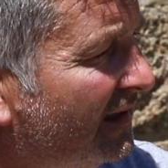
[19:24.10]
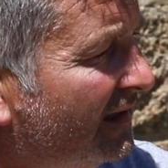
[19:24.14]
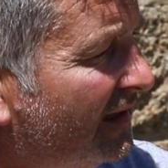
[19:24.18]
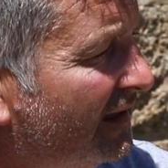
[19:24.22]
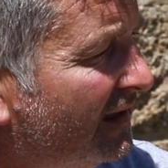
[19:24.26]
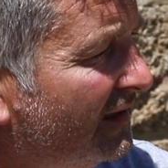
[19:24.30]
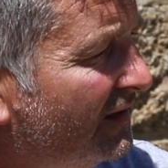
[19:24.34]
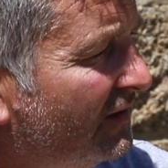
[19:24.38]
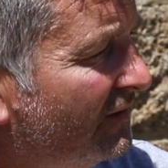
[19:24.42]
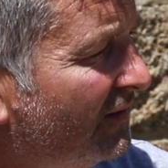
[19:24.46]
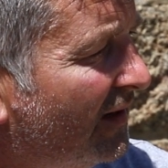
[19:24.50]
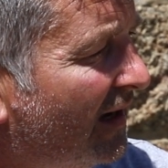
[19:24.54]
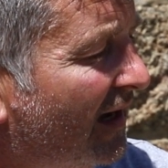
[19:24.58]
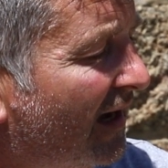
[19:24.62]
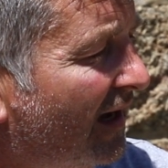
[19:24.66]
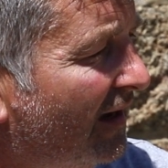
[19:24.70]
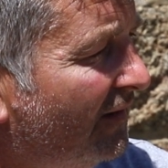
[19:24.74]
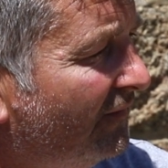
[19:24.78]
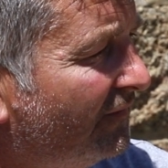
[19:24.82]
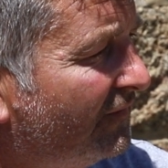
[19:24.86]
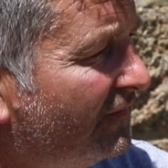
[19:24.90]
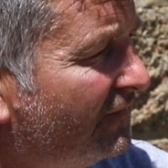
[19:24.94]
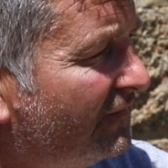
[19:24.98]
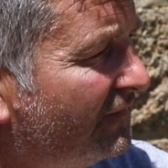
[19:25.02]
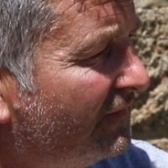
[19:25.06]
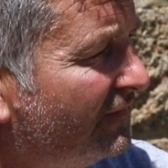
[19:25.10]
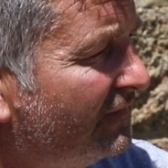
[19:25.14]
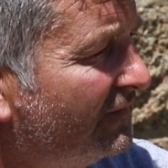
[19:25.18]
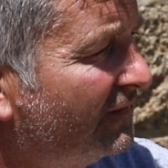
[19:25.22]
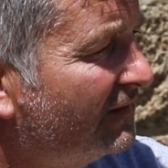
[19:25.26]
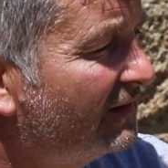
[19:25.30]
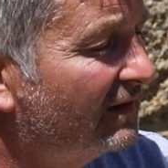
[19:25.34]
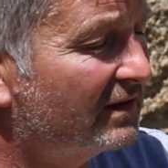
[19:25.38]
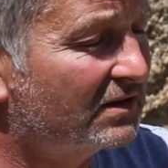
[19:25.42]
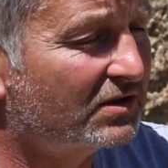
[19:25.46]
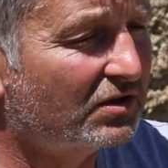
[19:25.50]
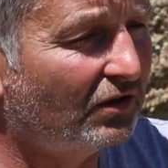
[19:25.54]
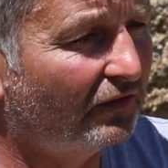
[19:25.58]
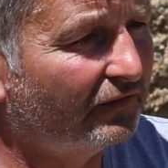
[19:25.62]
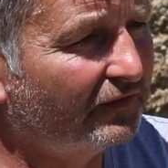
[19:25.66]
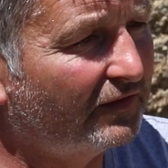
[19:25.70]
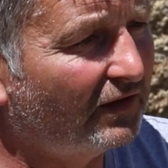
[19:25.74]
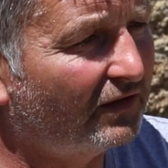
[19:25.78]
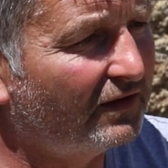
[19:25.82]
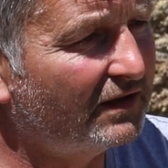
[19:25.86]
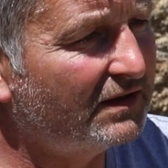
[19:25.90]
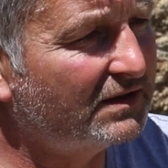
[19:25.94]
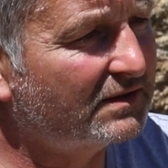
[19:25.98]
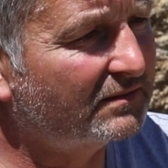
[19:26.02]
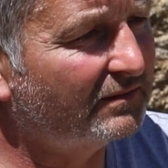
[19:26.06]
then you have the soft
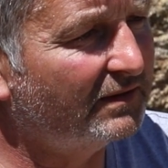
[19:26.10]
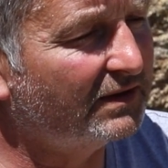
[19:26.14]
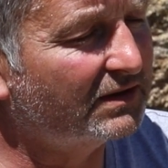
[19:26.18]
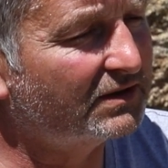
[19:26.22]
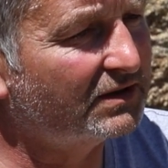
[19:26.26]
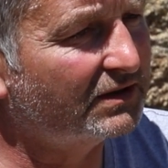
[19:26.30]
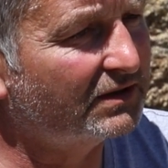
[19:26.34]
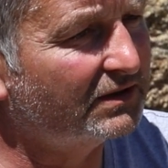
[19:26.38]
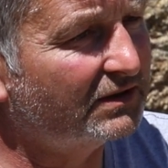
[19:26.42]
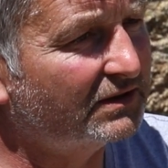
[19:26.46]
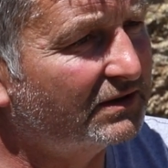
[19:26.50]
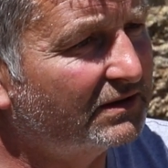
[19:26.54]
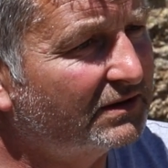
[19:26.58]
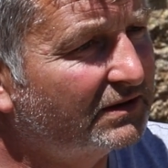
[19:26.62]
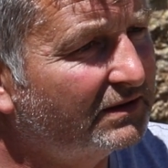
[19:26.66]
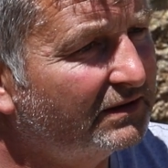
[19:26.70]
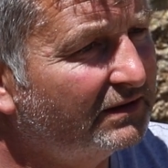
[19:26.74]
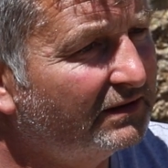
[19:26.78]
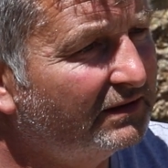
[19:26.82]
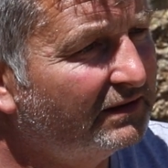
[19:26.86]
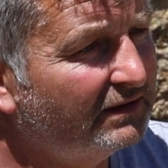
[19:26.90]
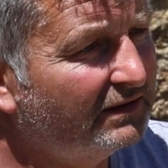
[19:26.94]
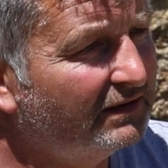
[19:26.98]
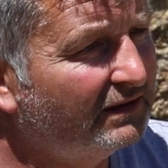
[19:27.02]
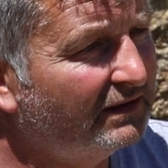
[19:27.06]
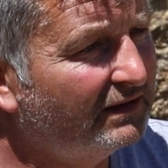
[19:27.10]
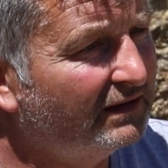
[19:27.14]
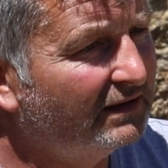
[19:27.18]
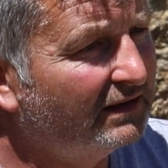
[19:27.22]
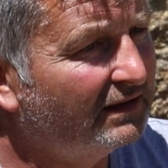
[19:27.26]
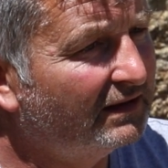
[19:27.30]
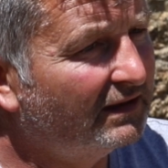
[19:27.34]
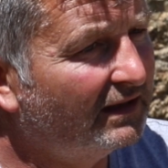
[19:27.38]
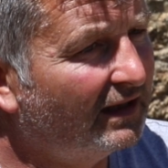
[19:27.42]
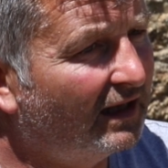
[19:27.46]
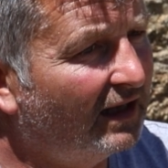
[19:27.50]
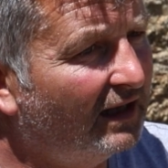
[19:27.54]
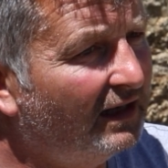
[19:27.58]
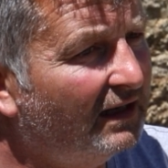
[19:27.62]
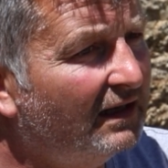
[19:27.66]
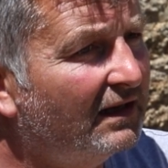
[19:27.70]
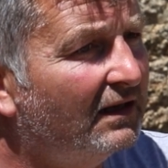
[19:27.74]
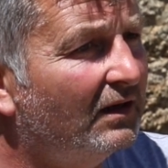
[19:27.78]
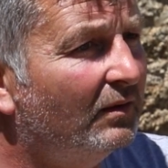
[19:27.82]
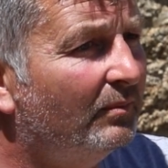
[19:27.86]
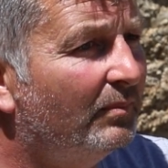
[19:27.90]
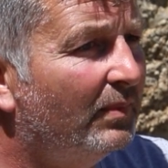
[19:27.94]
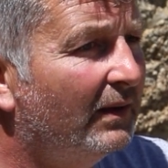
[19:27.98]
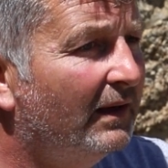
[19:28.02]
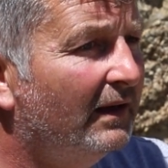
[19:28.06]
eyes, which are a
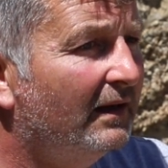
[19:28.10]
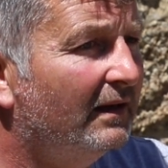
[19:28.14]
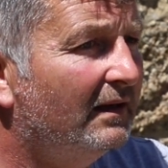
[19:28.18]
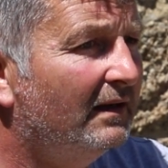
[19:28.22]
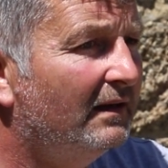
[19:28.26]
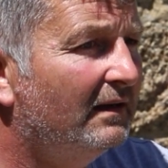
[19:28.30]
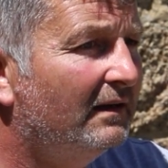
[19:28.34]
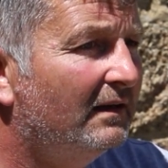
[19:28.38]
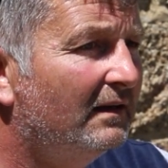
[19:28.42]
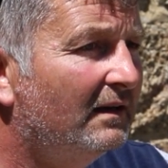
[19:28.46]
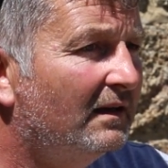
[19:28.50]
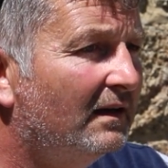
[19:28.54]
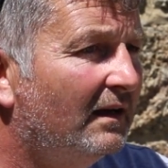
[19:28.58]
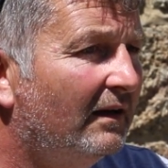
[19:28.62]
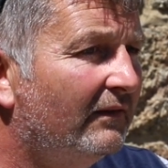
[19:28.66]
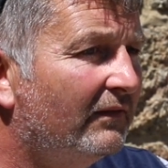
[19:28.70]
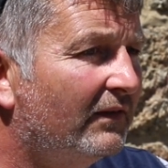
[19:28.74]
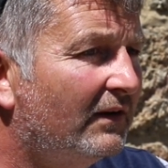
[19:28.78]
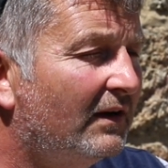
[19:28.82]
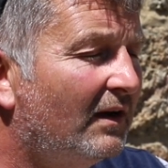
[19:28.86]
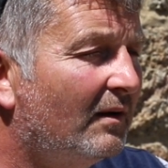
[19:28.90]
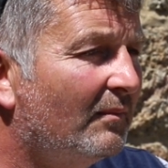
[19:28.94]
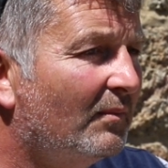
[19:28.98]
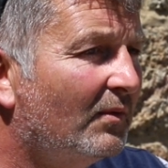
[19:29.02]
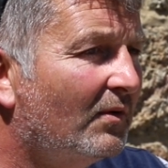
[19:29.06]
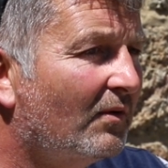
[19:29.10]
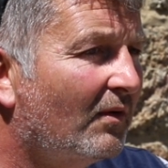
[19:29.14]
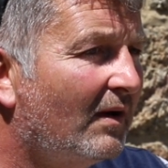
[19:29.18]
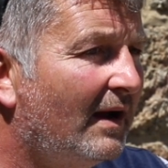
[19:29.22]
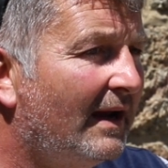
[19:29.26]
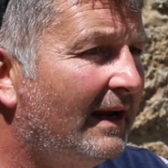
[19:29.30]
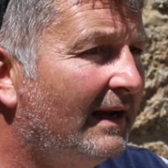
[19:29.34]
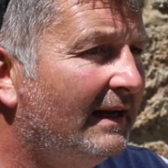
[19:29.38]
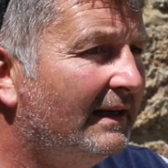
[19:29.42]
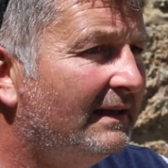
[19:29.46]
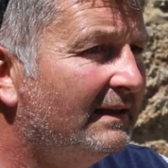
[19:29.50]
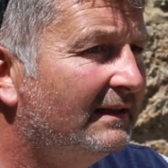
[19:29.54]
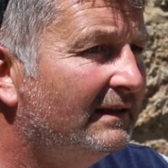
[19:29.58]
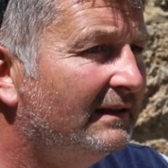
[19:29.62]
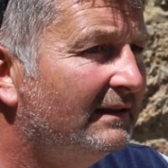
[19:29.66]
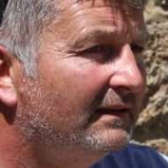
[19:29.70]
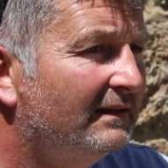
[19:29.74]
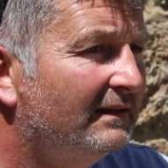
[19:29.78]
little bit of an upgrade